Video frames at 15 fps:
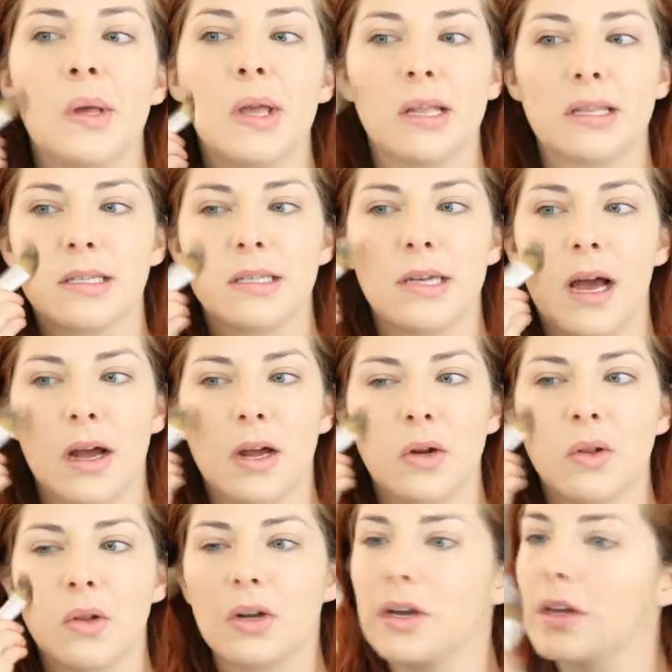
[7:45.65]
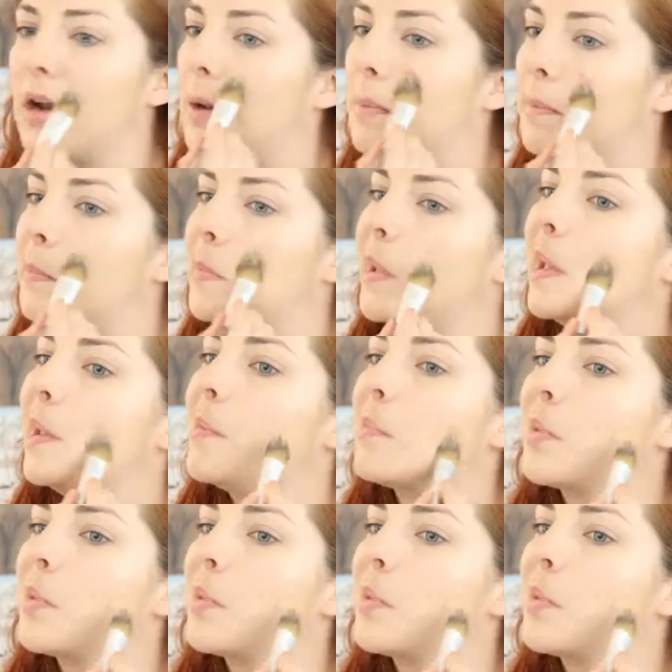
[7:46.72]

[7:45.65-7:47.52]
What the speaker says: it's not going to look good on me